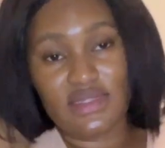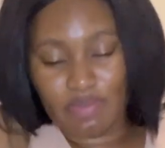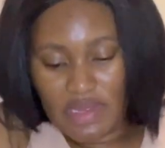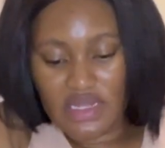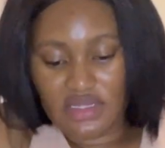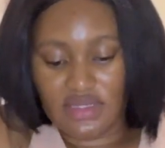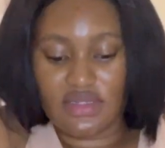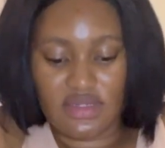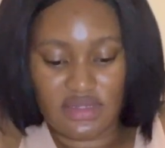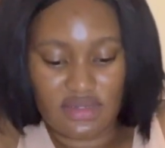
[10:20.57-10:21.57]
been
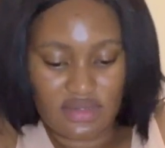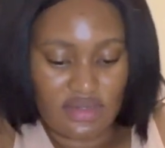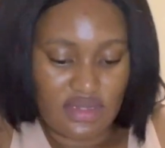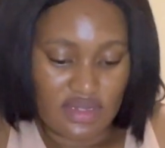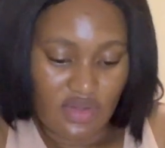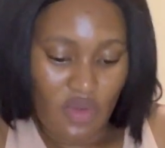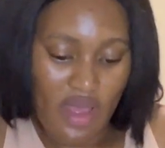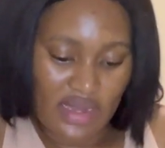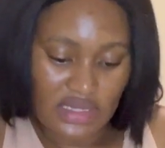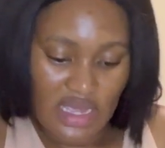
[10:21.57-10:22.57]

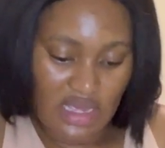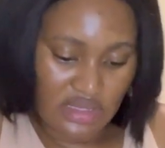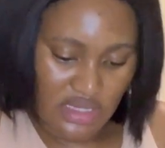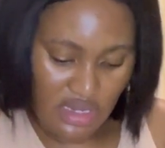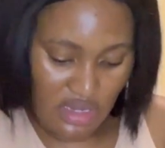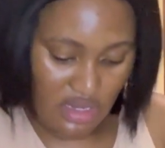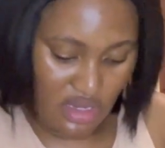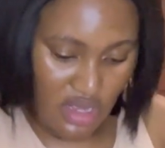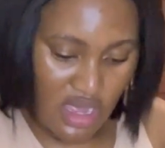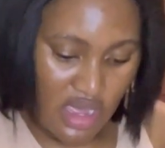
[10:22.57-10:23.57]
quite hectic
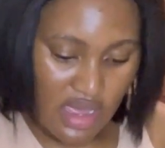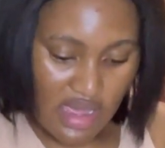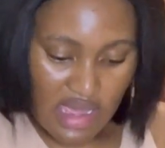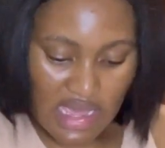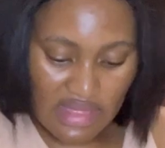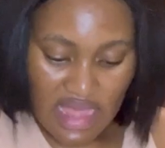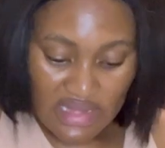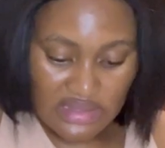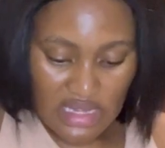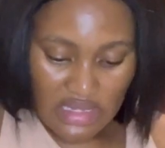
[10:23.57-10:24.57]
in
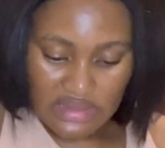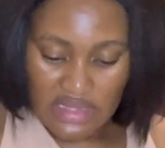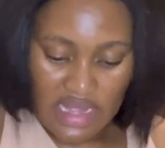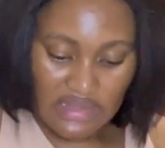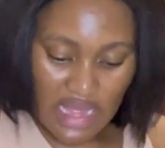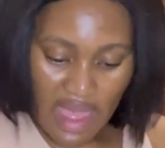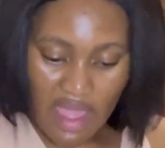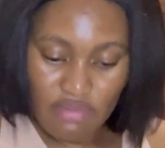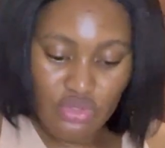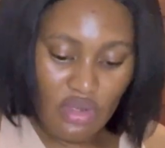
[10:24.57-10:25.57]
that sense that I
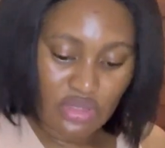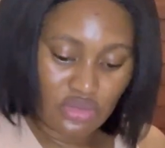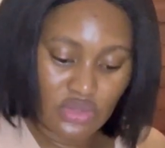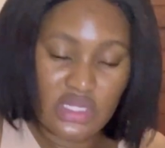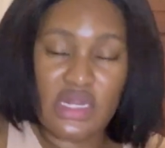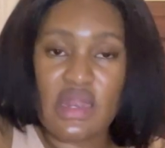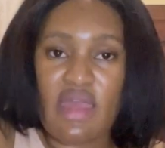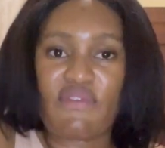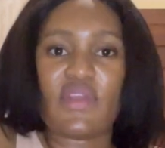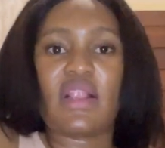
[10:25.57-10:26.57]
am so exhausted and I
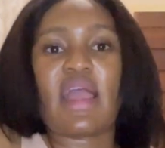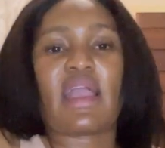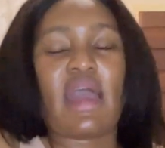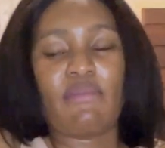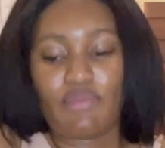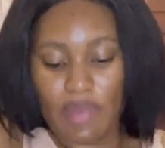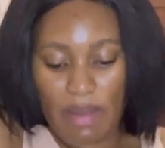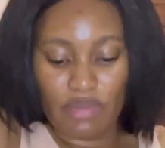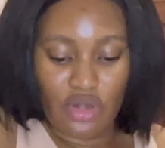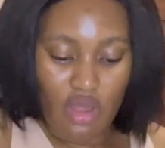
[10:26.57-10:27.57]
feel like
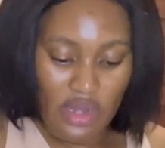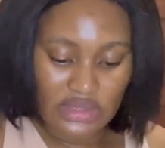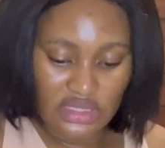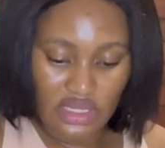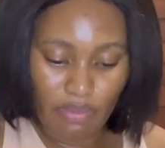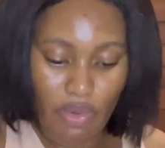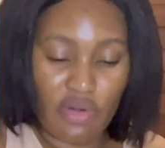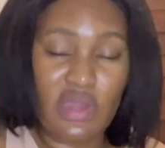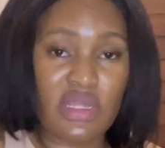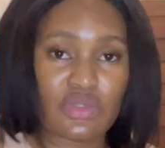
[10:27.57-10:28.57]
I'm not
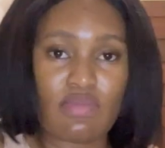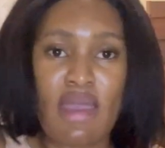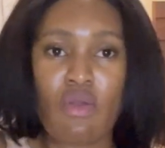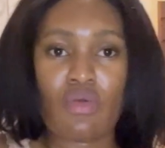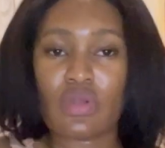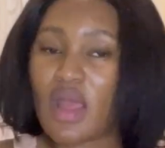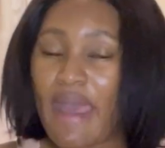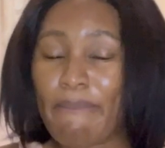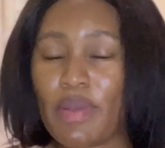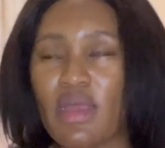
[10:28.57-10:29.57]
pouring into my own
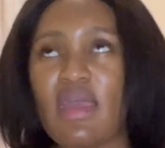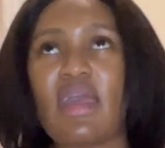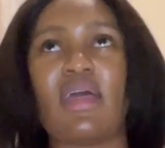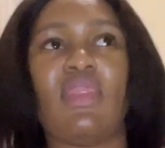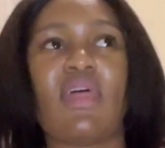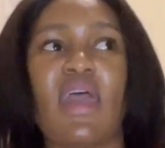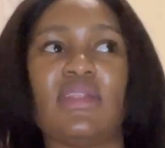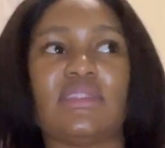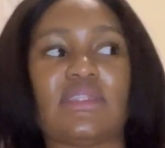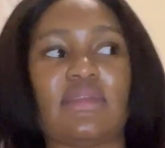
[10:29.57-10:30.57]
cup, that